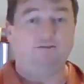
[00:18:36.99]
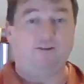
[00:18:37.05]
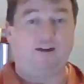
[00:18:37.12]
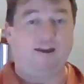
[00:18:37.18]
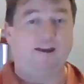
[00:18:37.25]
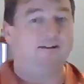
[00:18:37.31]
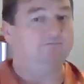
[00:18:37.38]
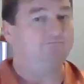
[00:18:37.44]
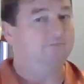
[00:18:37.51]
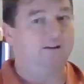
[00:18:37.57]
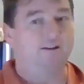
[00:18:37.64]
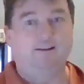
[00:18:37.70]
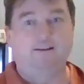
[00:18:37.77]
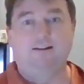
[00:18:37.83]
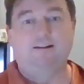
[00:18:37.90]
fan,
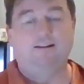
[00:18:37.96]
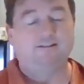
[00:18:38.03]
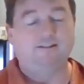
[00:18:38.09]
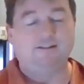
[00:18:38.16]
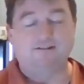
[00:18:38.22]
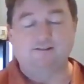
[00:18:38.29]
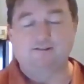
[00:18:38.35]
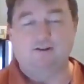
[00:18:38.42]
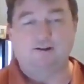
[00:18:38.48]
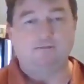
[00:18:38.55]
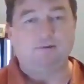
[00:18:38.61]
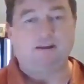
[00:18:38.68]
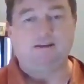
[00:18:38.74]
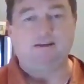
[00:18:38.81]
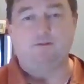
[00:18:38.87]
this is going to
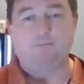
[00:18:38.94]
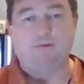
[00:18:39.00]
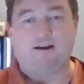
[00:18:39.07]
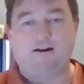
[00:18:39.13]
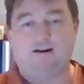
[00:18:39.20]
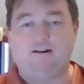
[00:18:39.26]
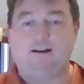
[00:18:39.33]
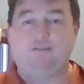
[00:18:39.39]
be even better.